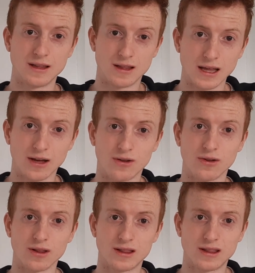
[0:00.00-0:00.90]

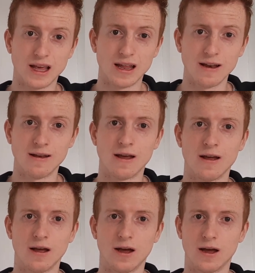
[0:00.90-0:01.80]
Gel 10
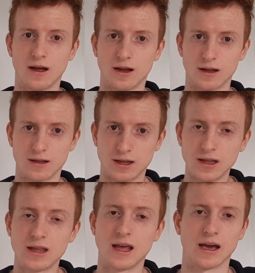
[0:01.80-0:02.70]

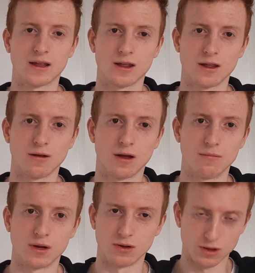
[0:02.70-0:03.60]
GTX,
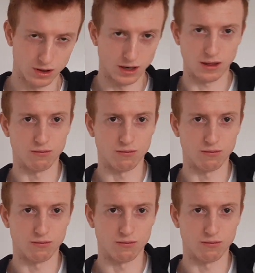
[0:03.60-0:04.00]
because that's